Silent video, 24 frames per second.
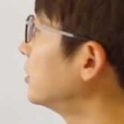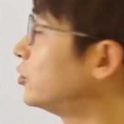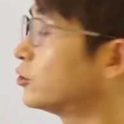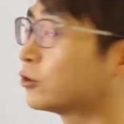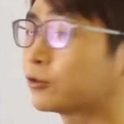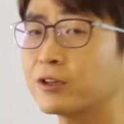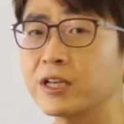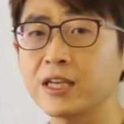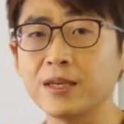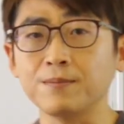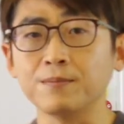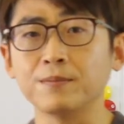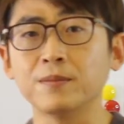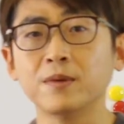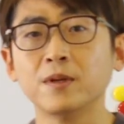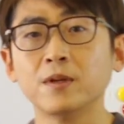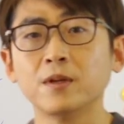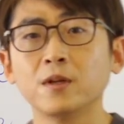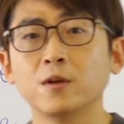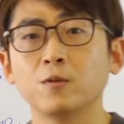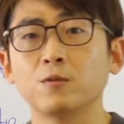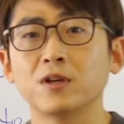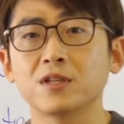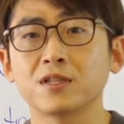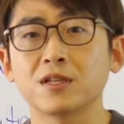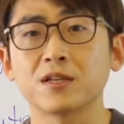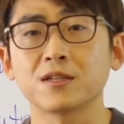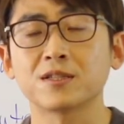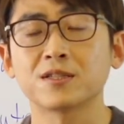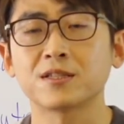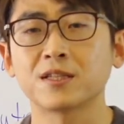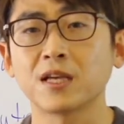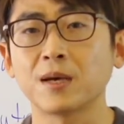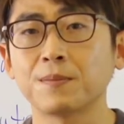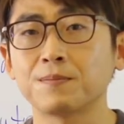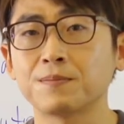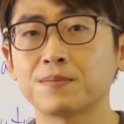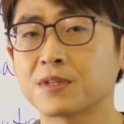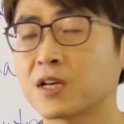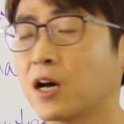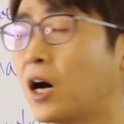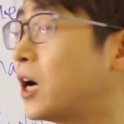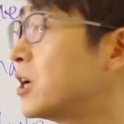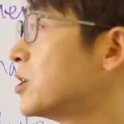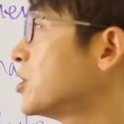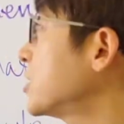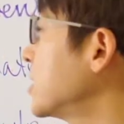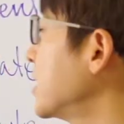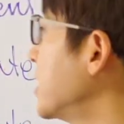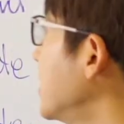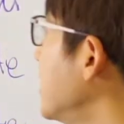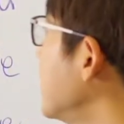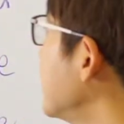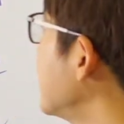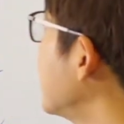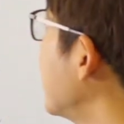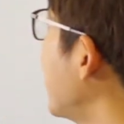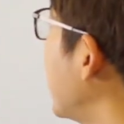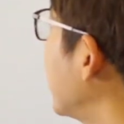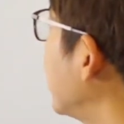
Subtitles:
dream was a subconscious